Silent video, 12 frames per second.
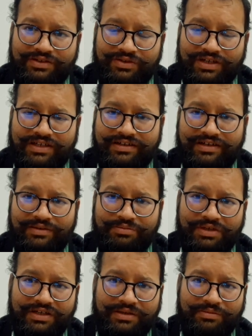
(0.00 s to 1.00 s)
You can
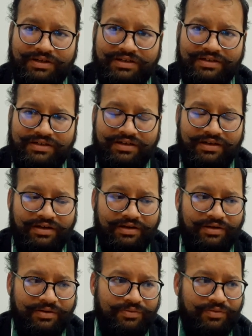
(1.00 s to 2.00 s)
come here, but
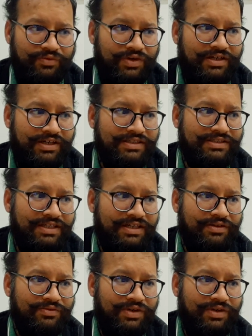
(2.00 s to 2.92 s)
what I say,